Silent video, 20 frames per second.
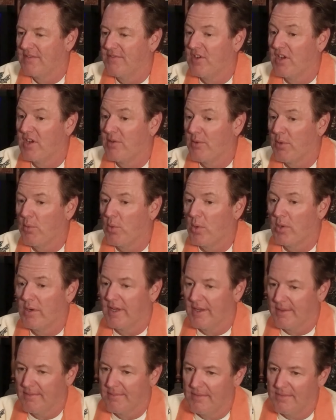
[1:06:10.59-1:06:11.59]
It's very
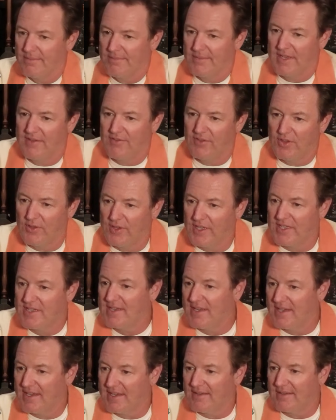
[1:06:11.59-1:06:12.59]
rewarding. Yeah. Even though they
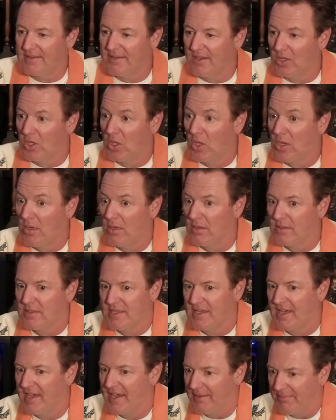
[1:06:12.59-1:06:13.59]
take a long
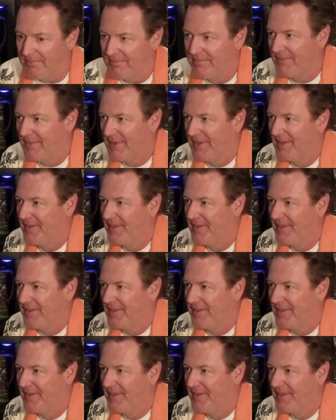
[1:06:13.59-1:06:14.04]
time. They do.